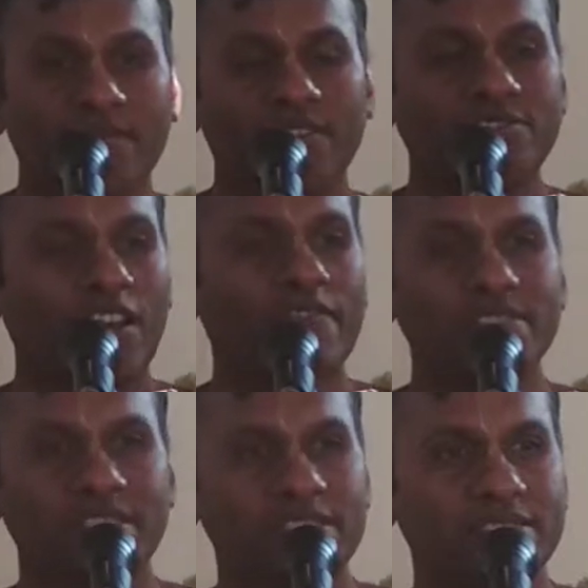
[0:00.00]
Because
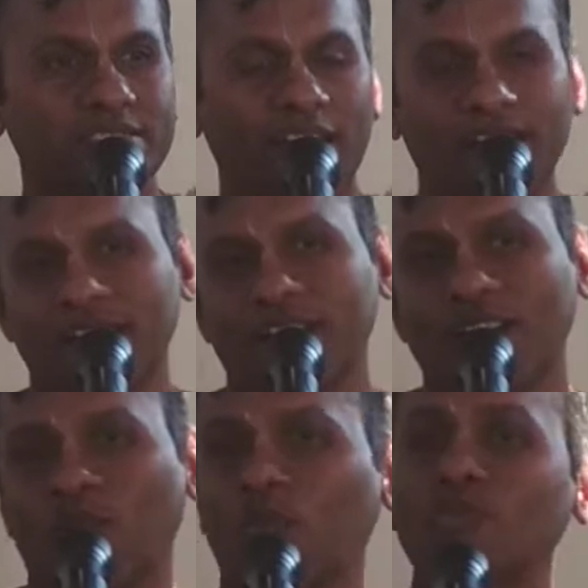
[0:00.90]
always
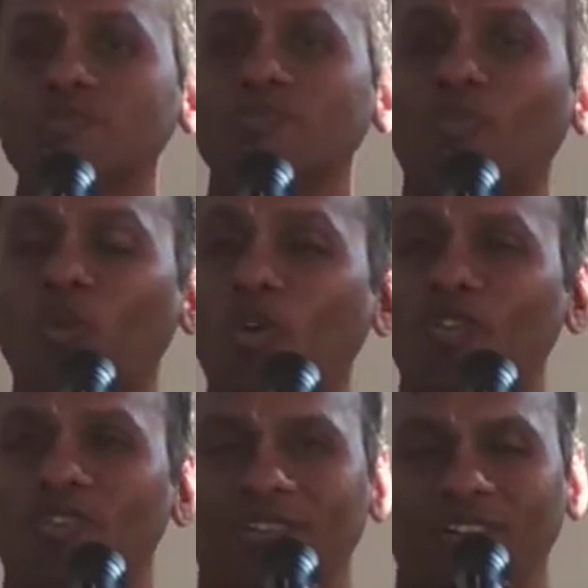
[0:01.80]
understand, who is
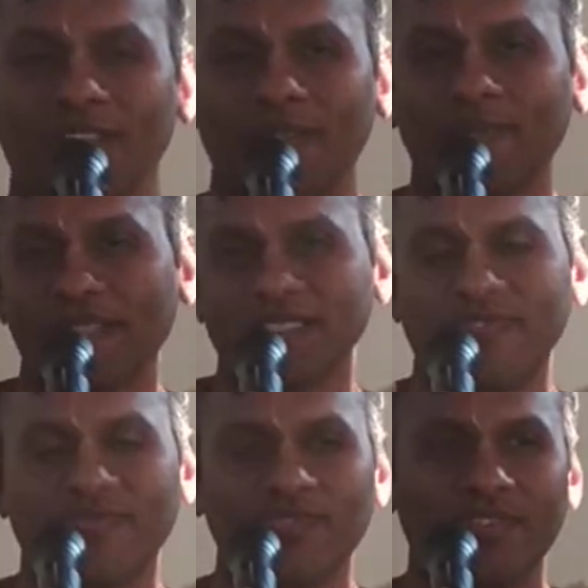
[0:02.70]
more
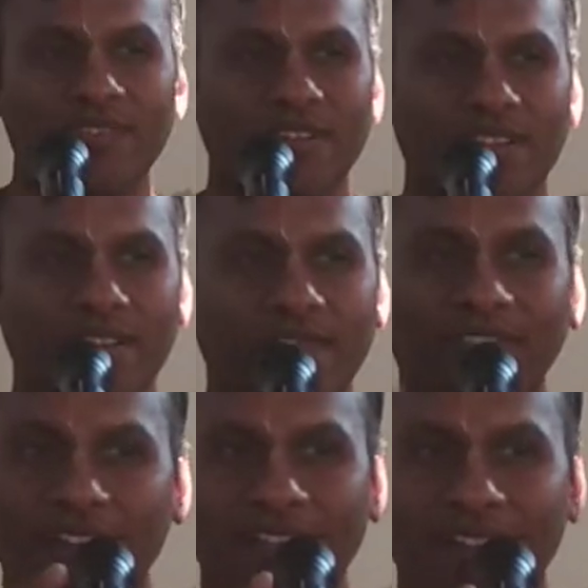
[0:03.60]
merciful,
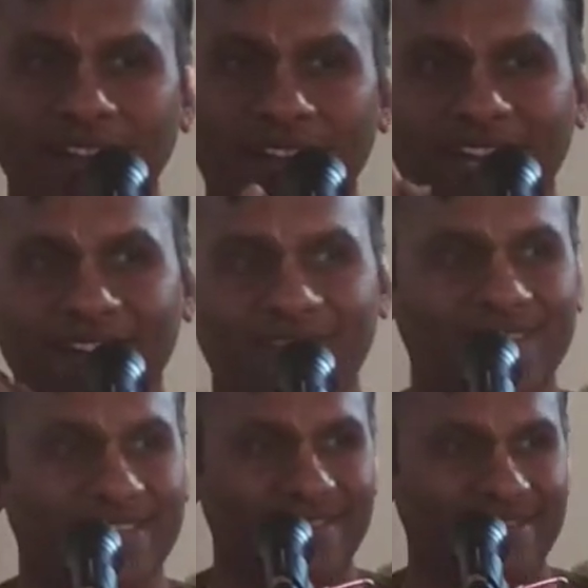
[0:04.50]
father or
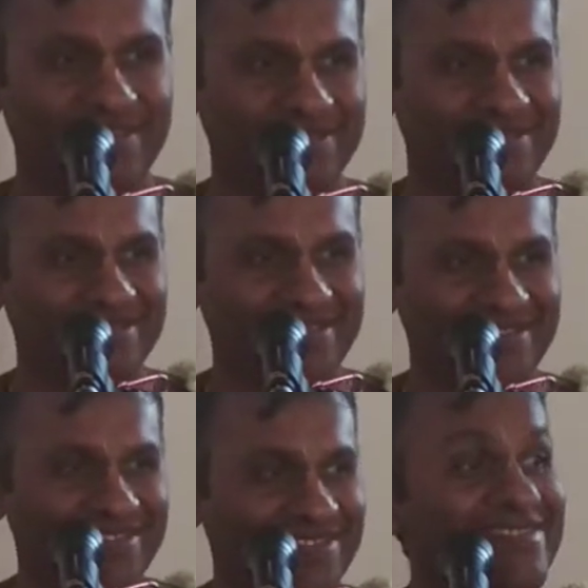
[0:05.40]
grandfather?
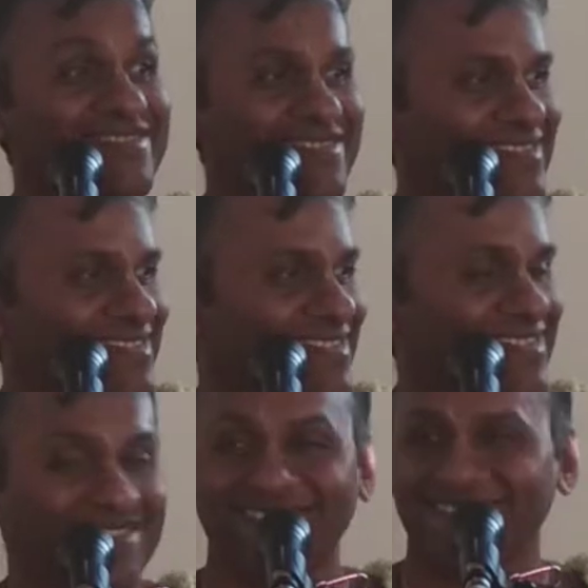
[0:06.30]

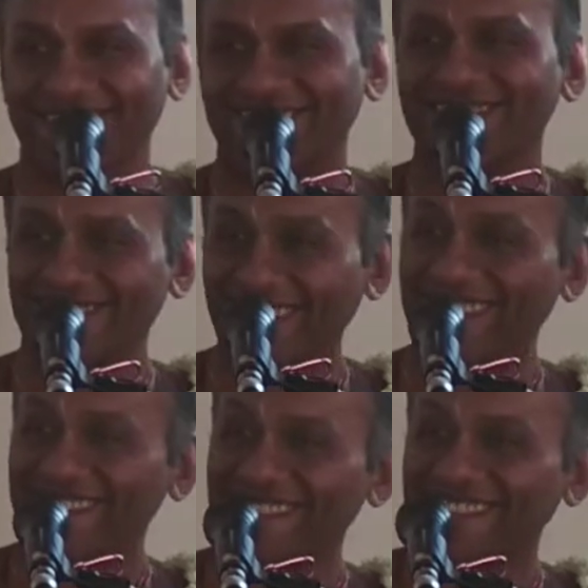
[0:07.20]
Grandfather.
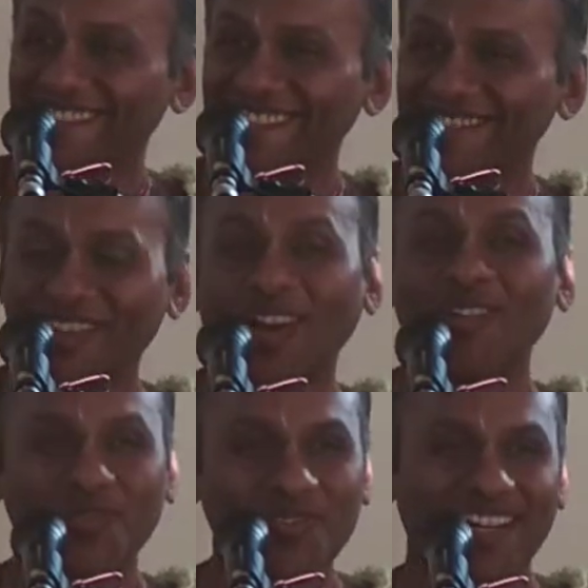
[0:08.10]
Right? We
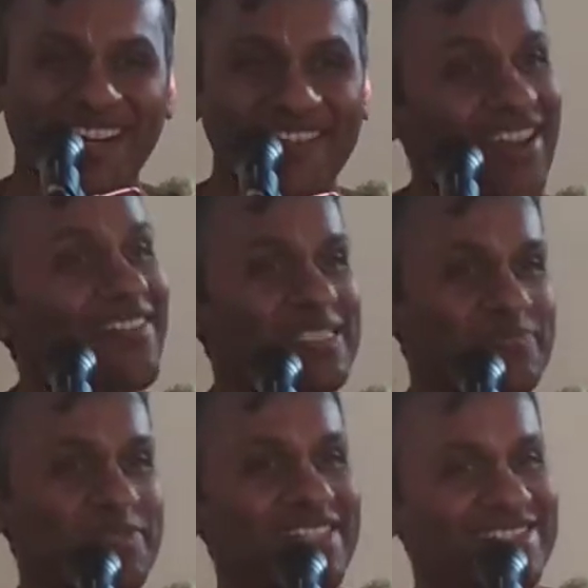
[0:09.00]
all know that, right? We have
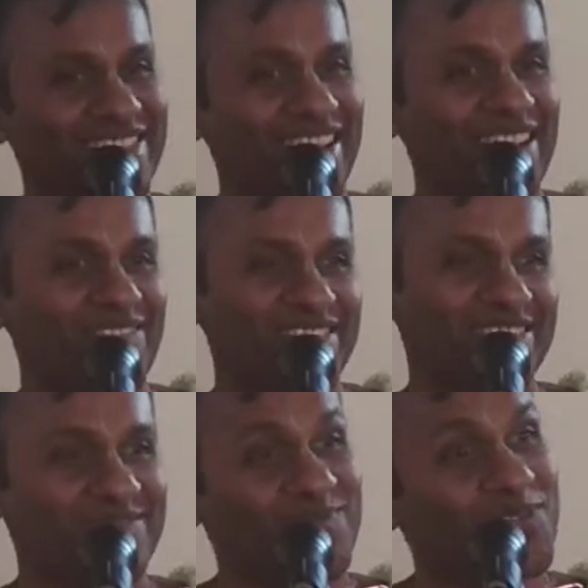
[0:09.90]
experienced that grandfather
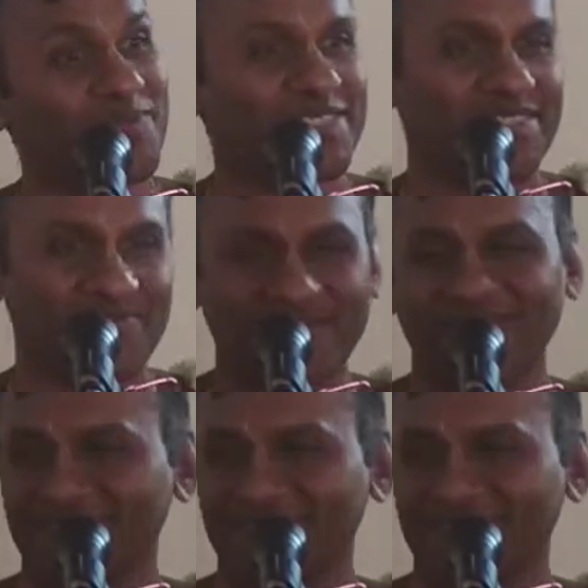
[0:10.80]
is more merciful.